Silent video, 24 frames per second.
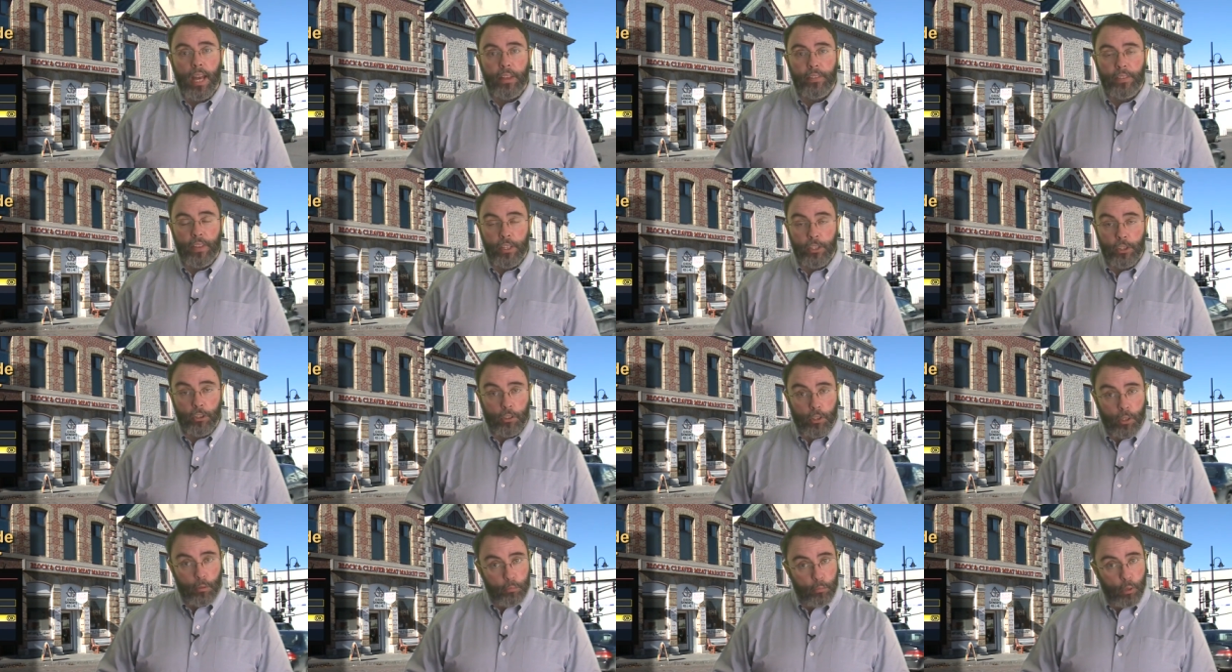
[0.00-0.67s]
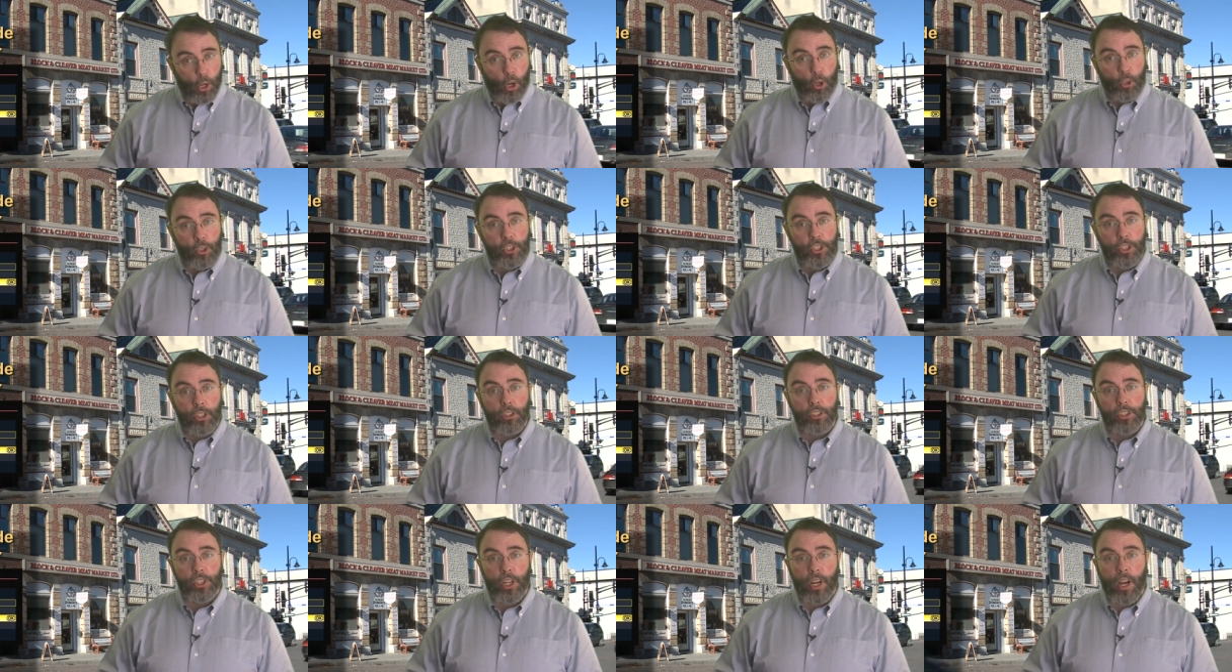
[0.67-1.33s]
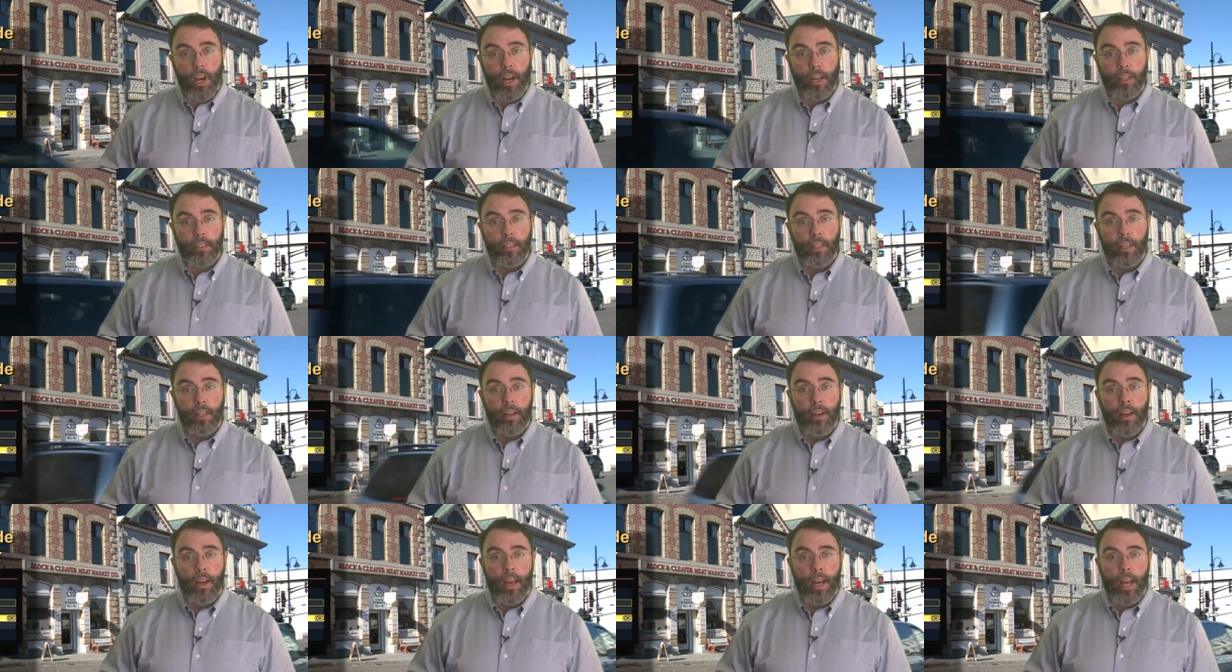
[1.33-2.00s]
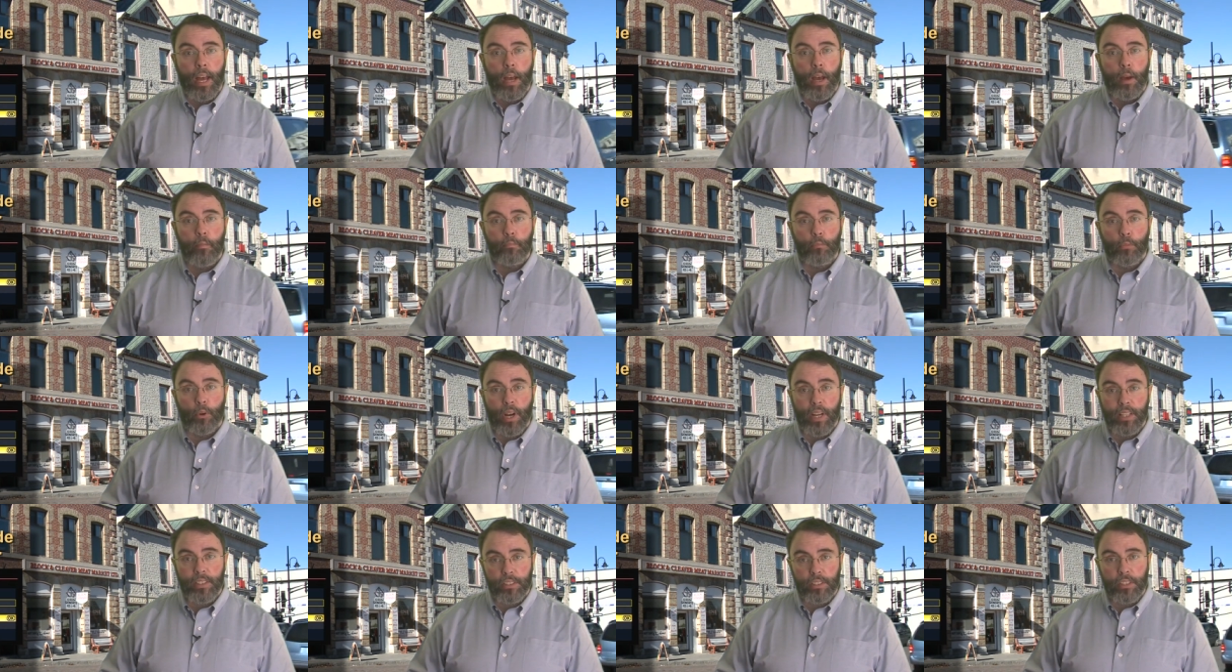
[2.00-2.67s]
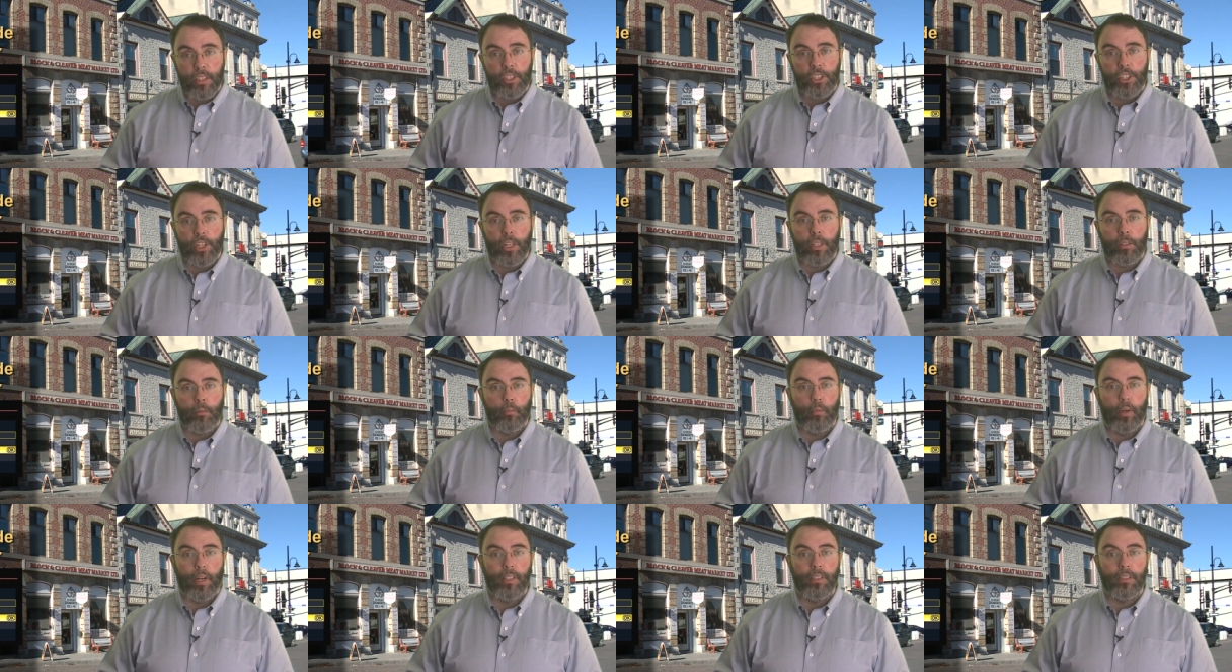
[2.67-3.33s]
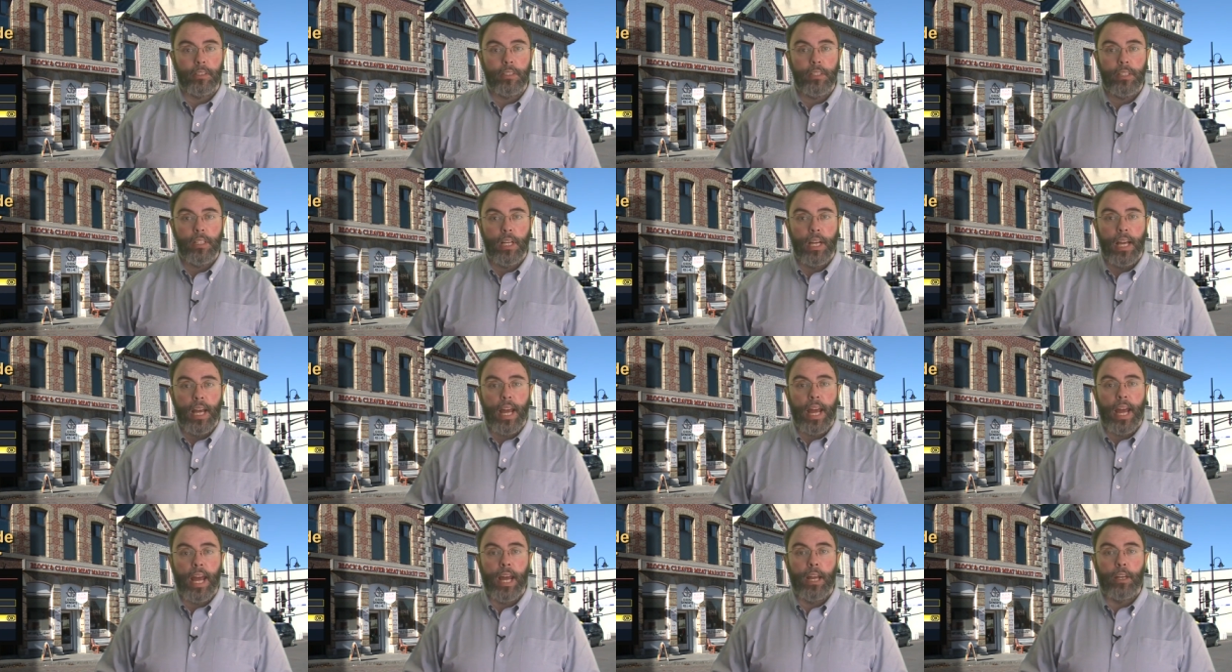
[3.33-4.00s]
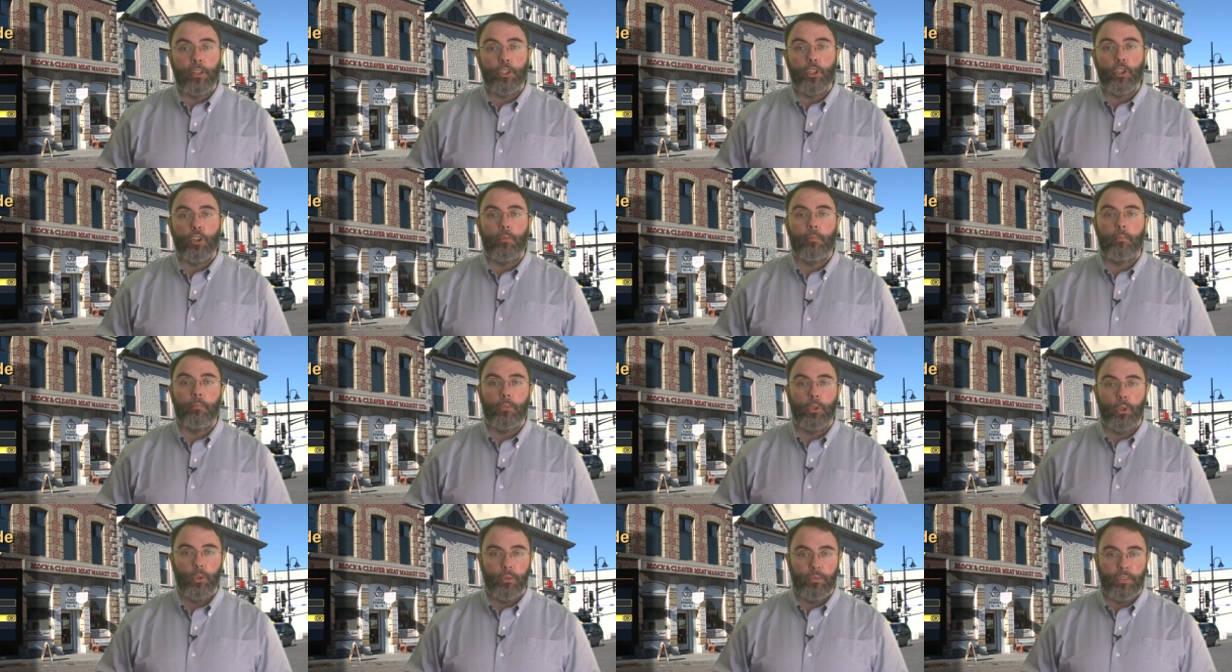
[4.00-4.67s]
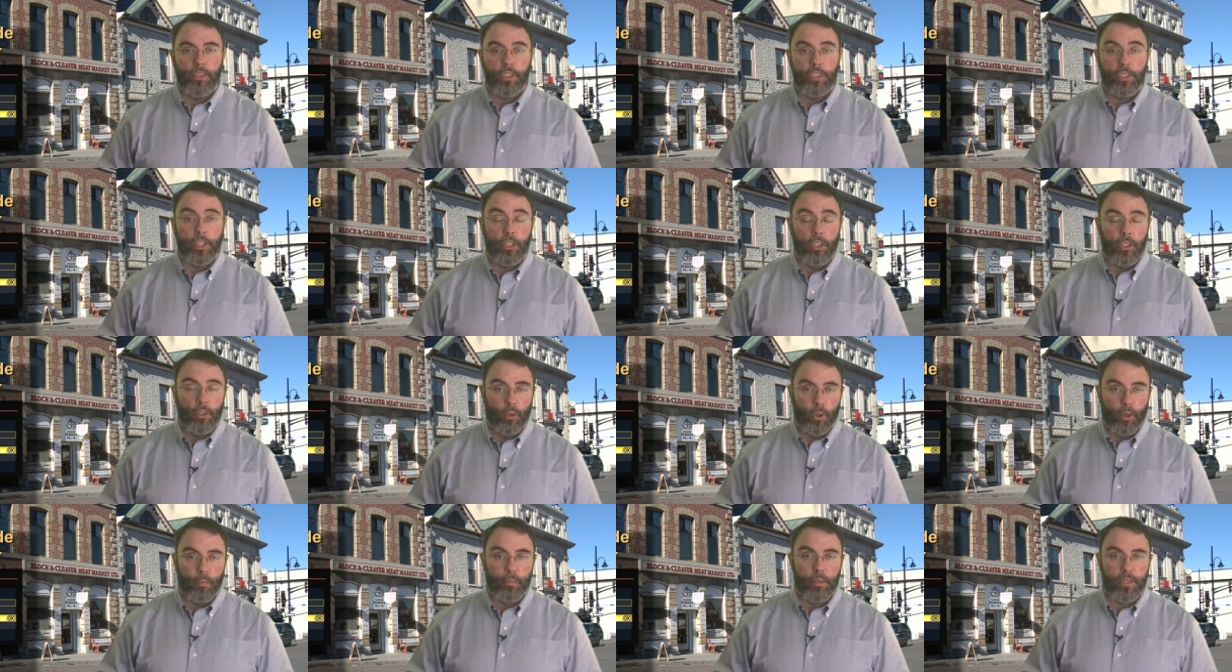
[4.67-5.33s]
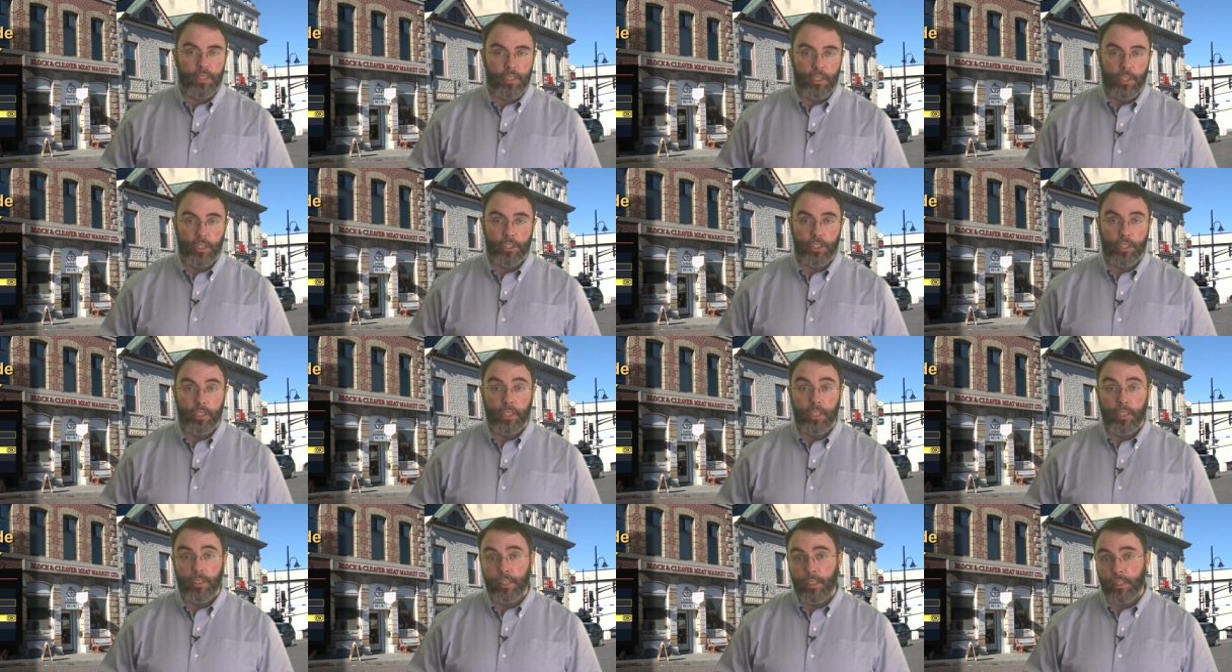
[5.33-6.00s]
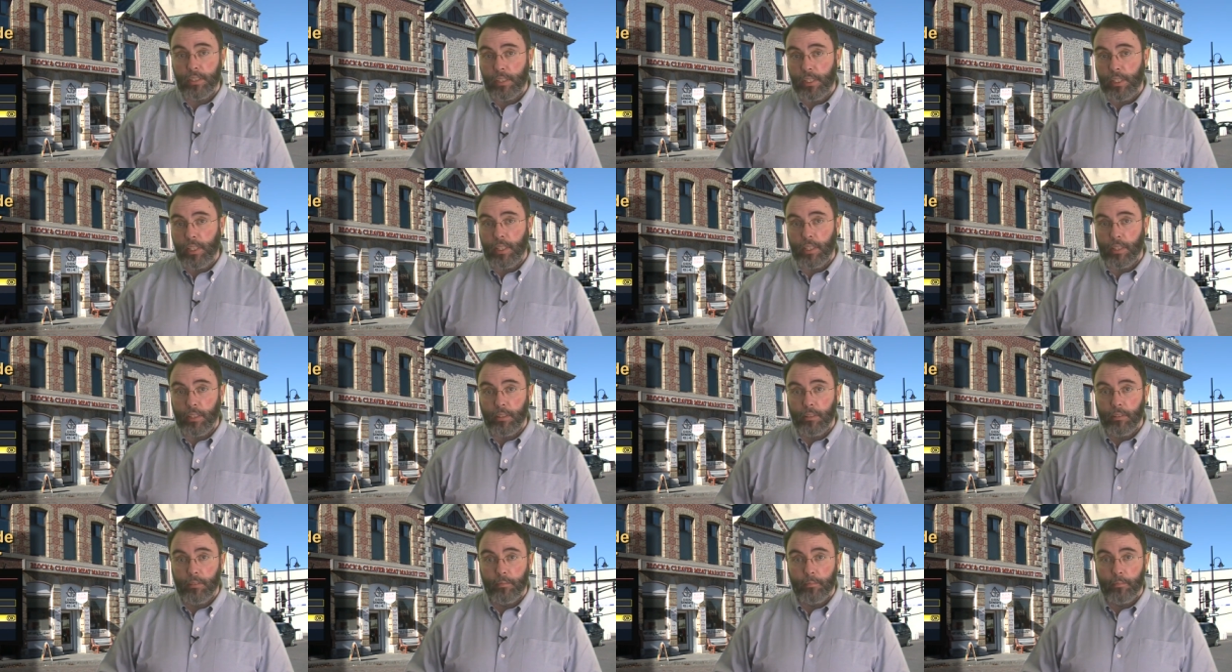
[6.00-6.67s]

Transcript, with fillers: Then you'll compose your shot, press the shutter button, and you'll move into your position in the scene.